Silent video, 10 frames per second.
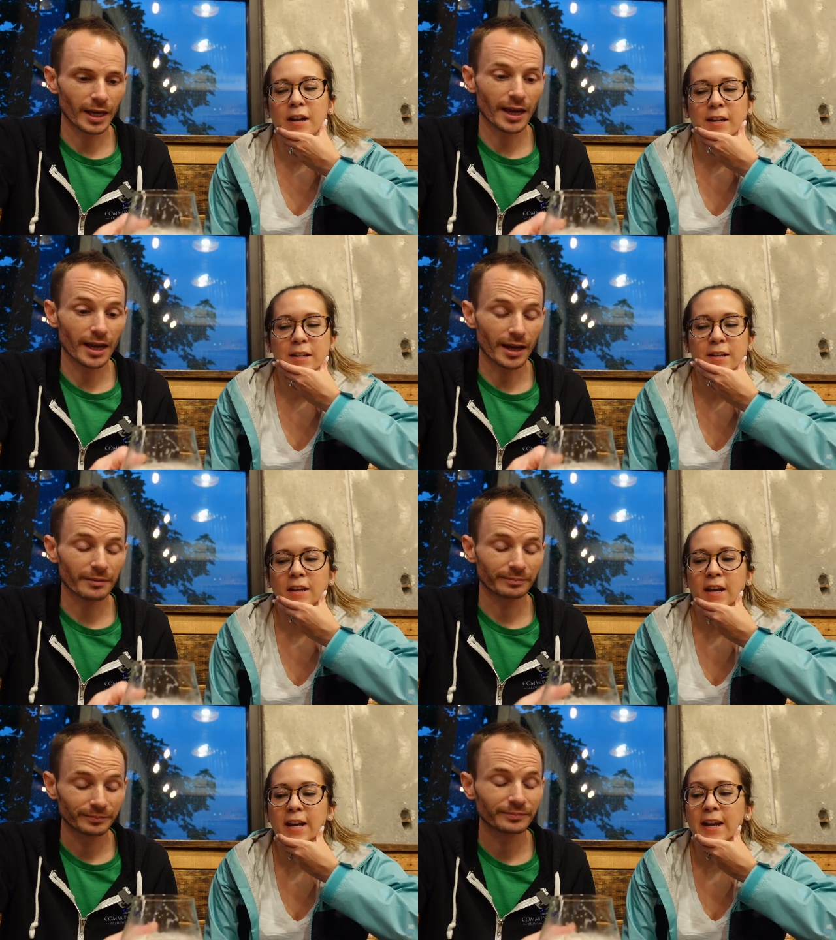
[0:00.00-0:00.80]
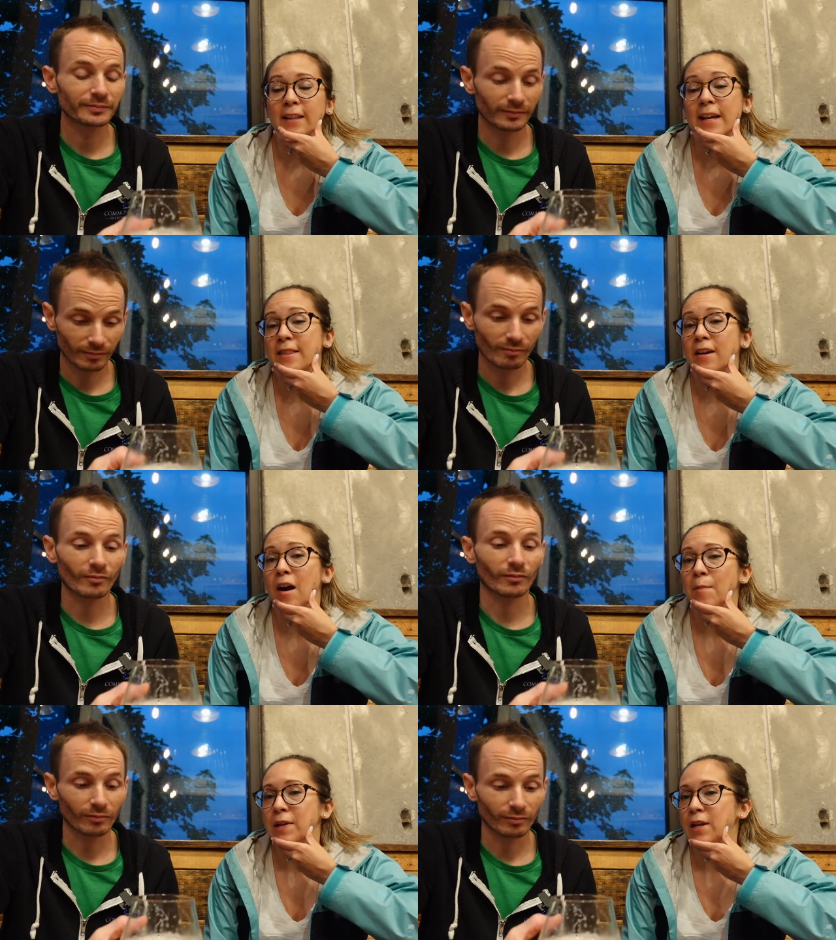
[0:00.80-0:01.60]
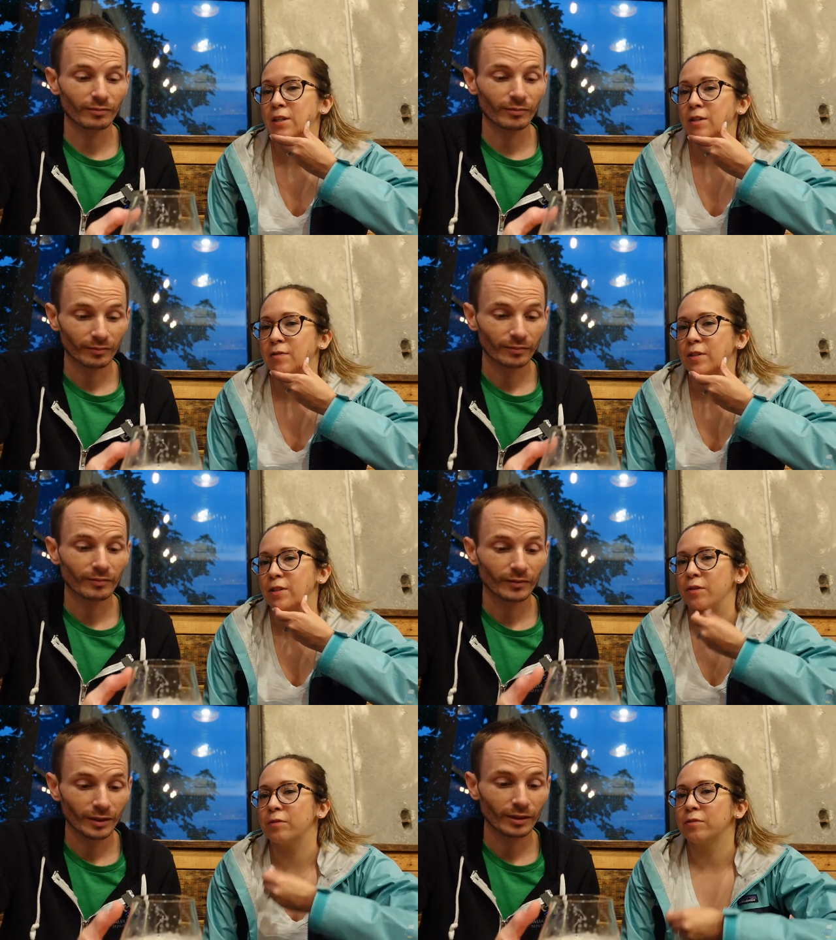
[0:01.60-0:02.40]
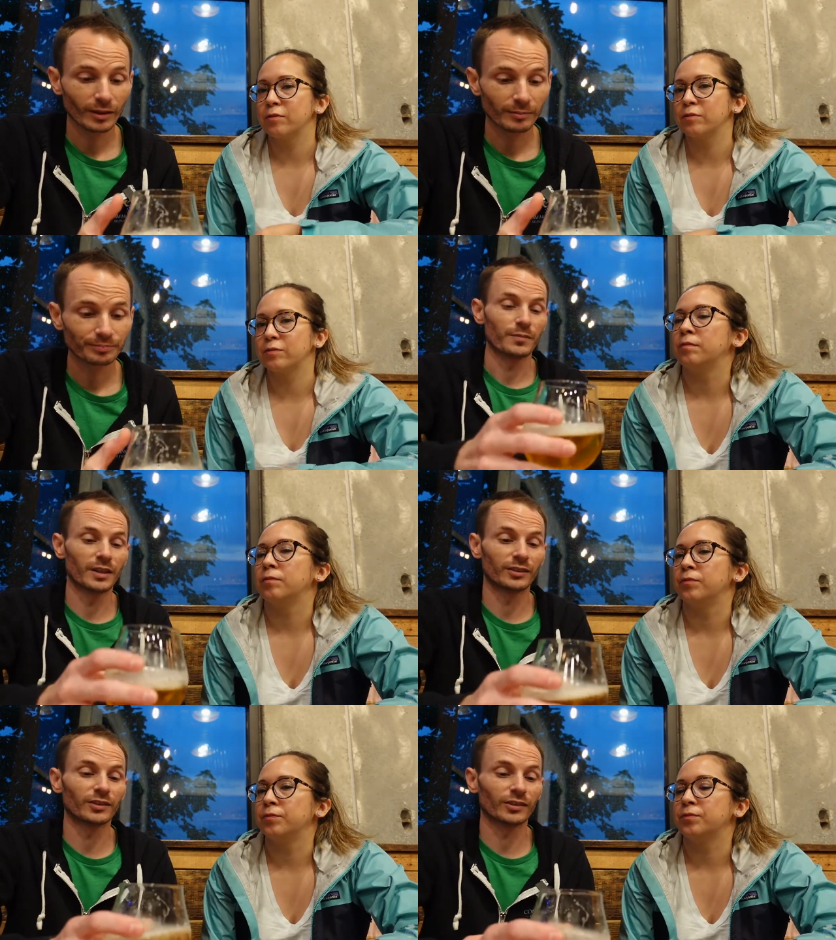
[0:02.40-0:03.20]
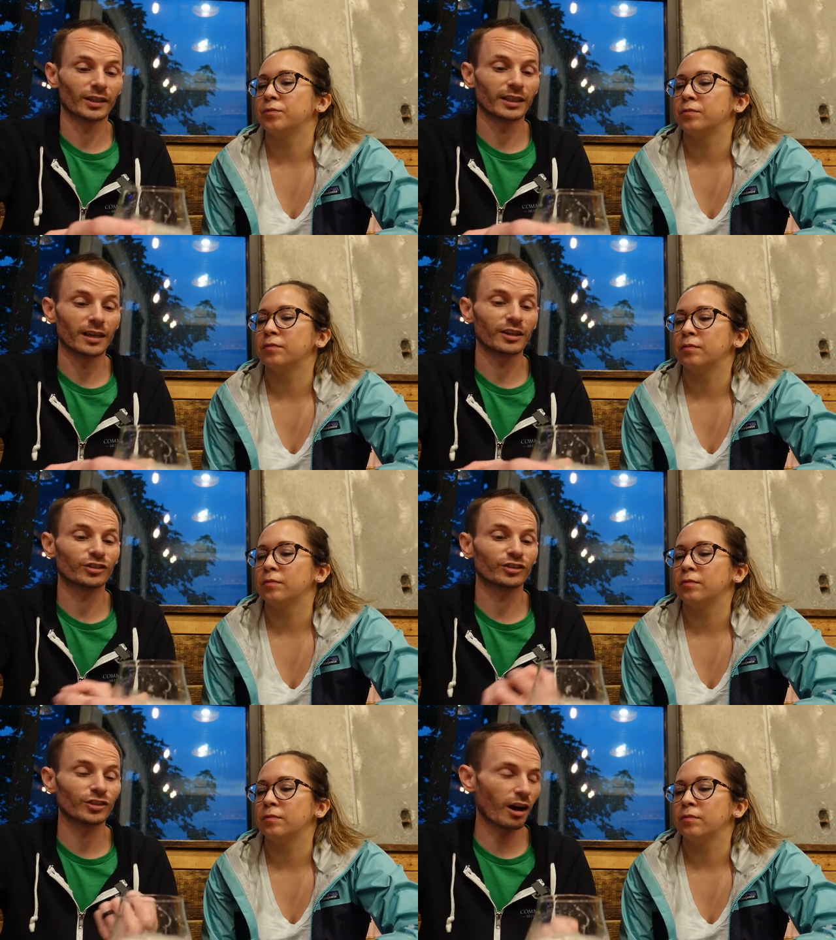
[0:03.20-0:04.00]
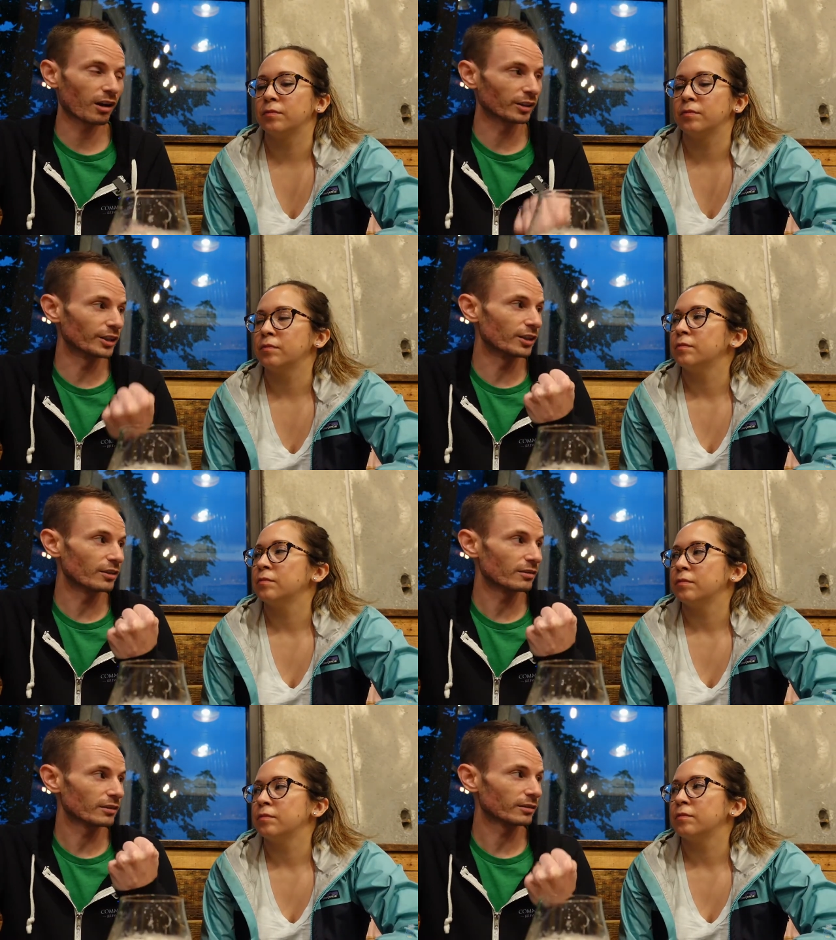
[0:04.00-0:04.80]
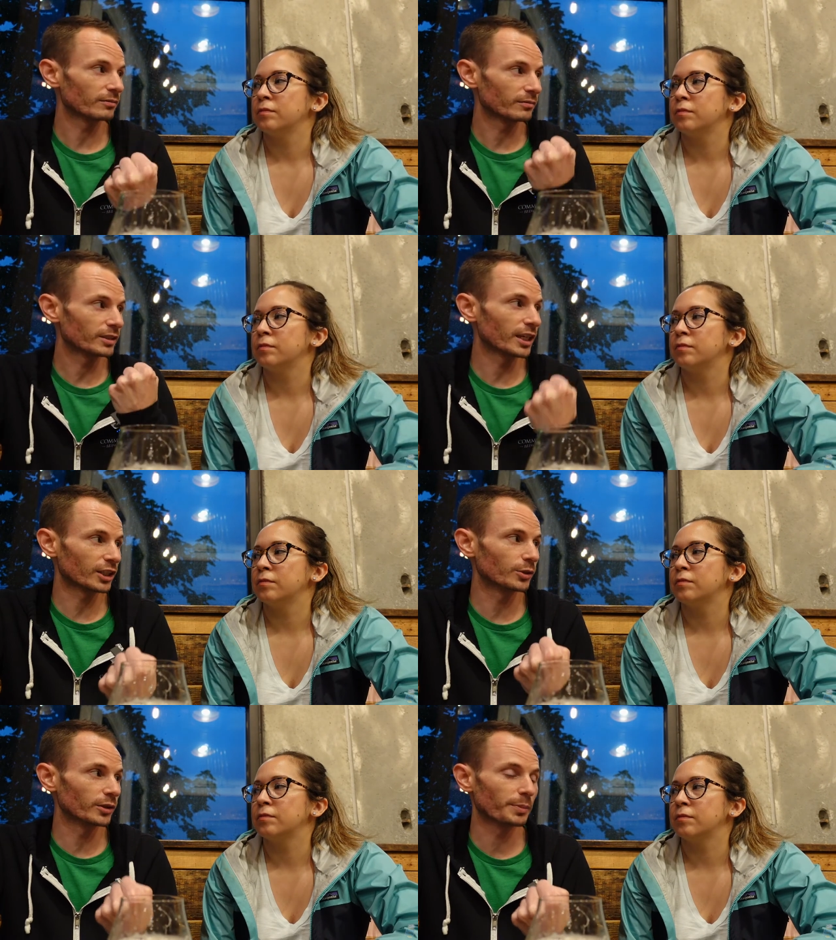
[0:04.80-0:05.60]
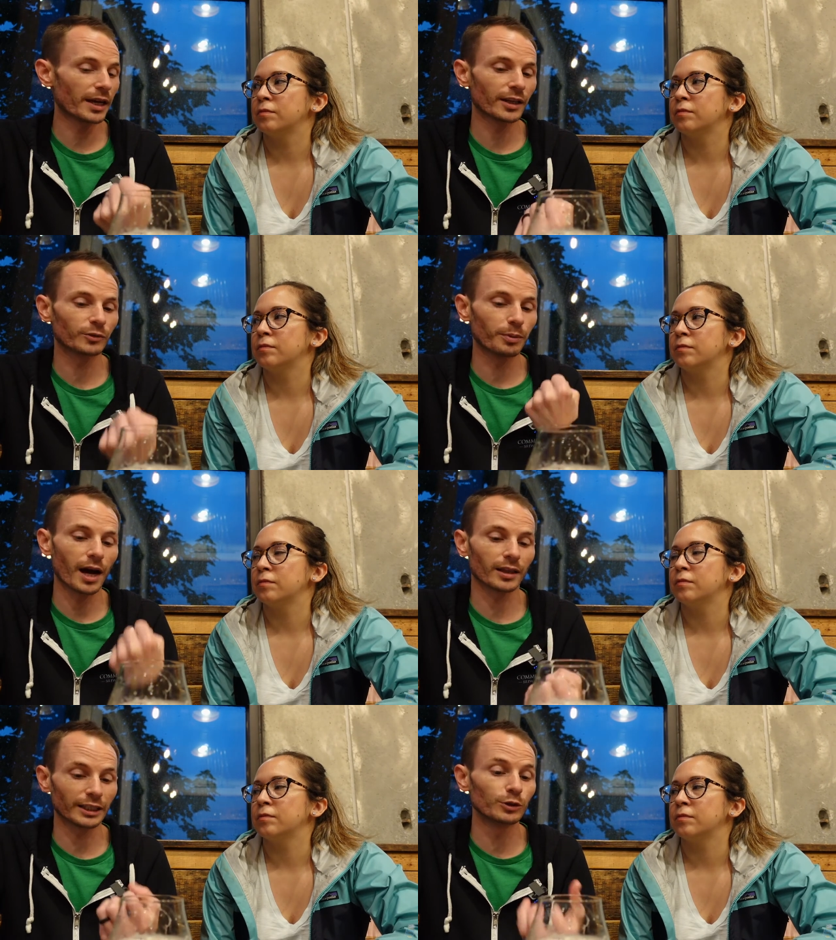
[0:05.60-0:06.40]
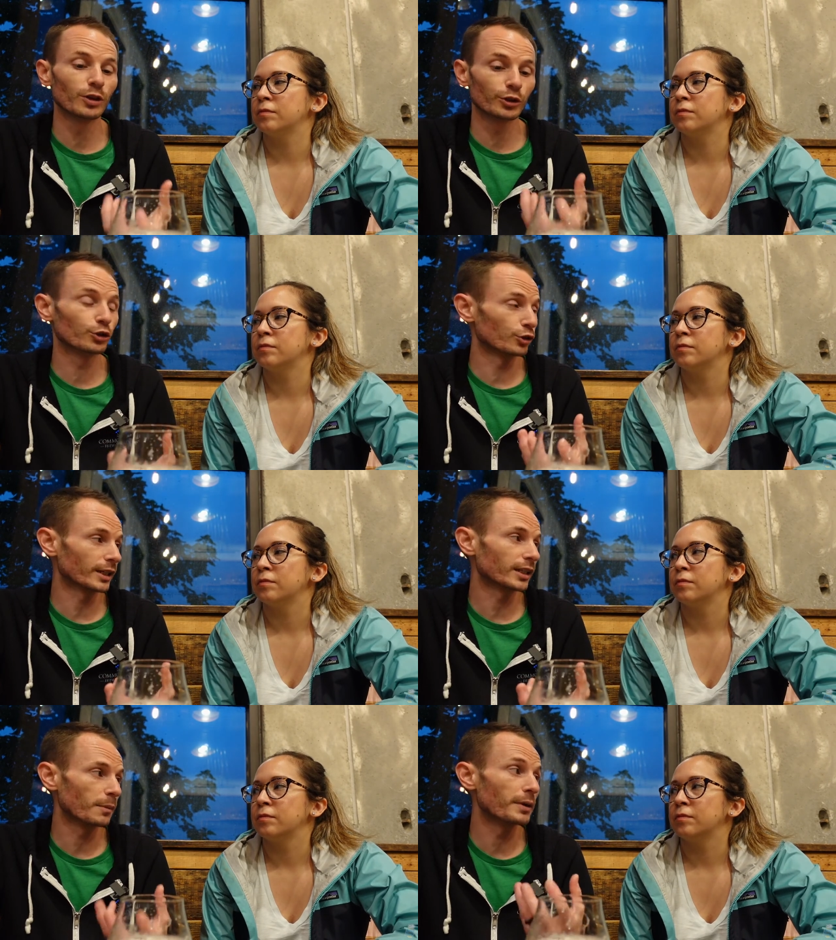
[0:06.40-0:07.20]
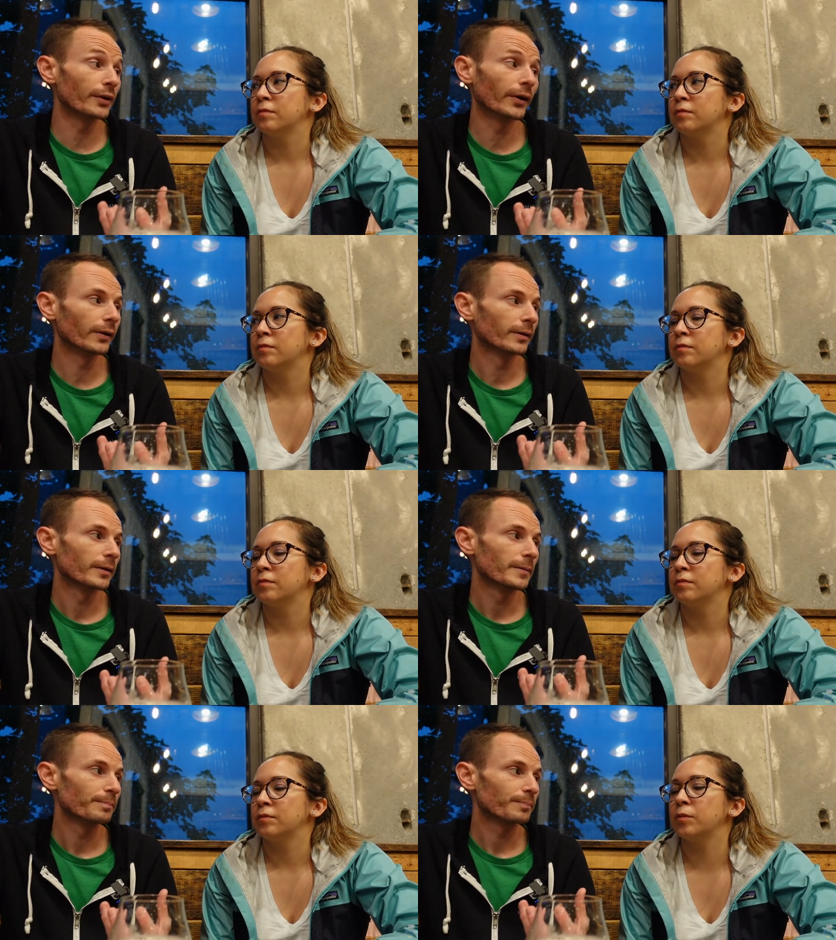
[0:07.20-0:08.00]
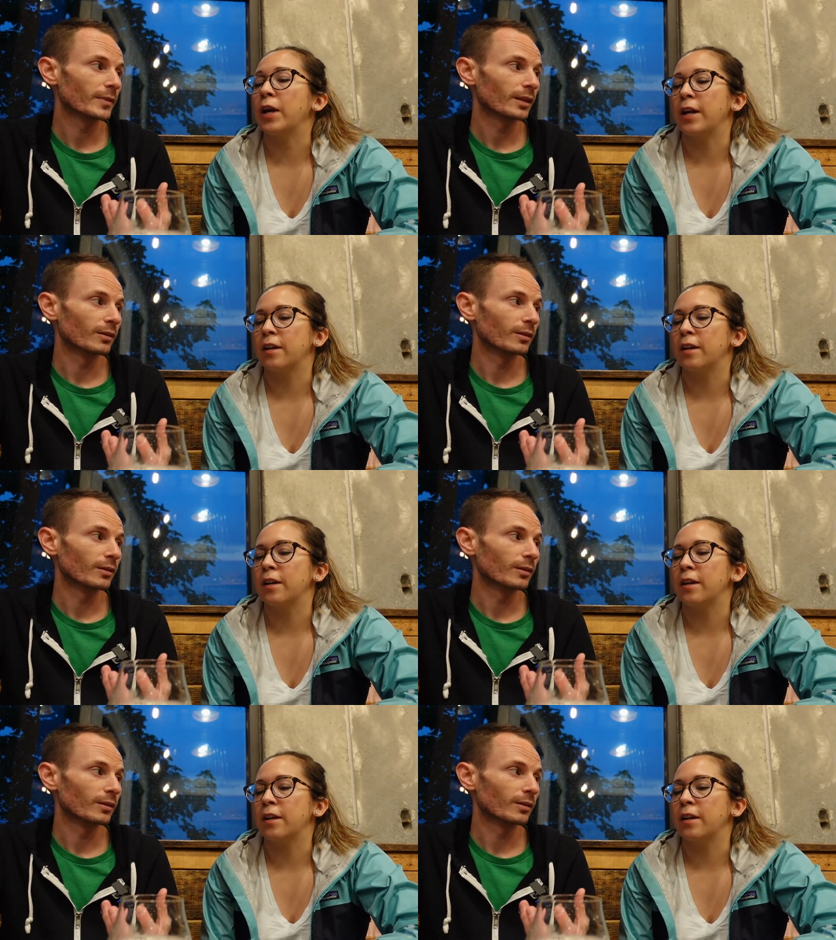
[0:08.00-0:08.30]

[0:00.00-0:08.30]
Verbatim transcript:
Speaker 1: Yeah. And I like the combination of the two.
Speaker 2: This is like a solid kick you in your pants, but like you know you're drinking a beer.
Speaker 1: Right.